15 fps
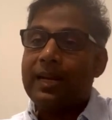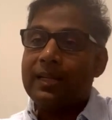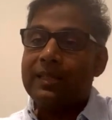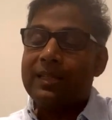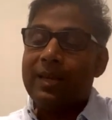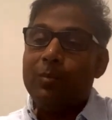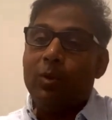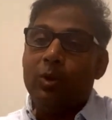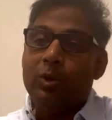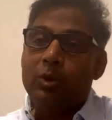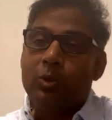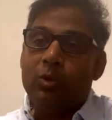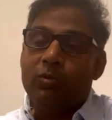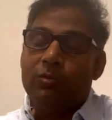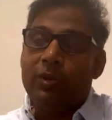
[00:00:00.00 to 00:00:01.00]
And the same
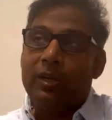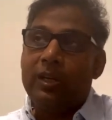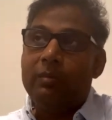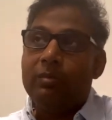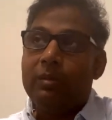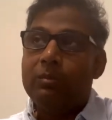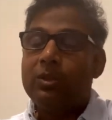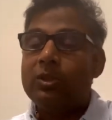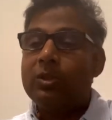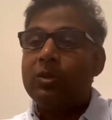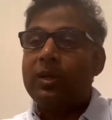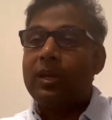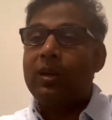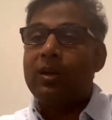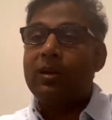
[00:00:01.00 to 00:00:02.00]
holds true for team members.
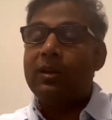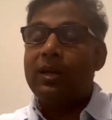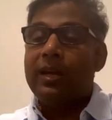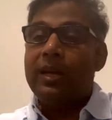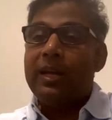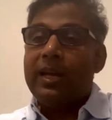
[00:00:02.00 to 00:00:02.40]
You cannot